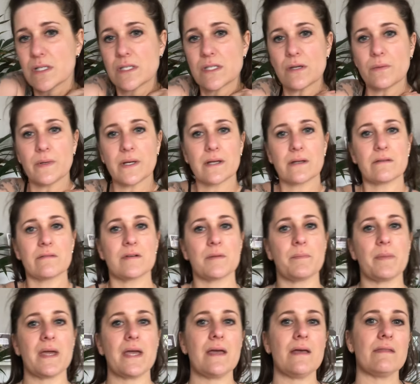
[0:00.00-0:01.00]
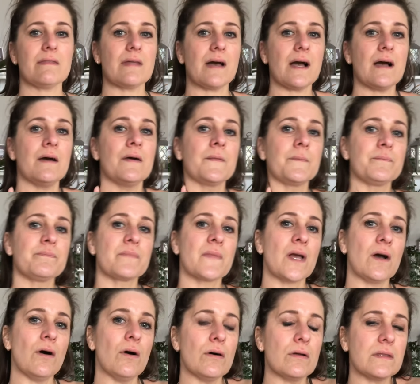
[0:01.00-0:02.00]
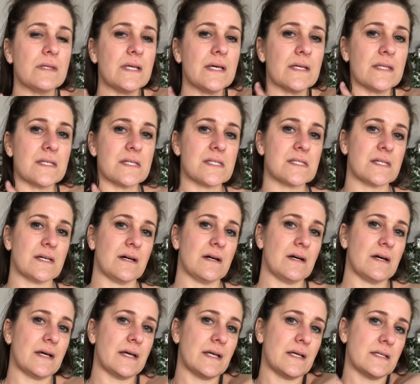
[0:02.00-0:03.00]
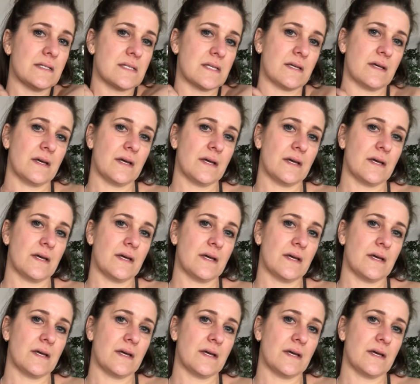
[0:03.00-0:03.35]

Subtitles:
So we're going to repeat that on the other side.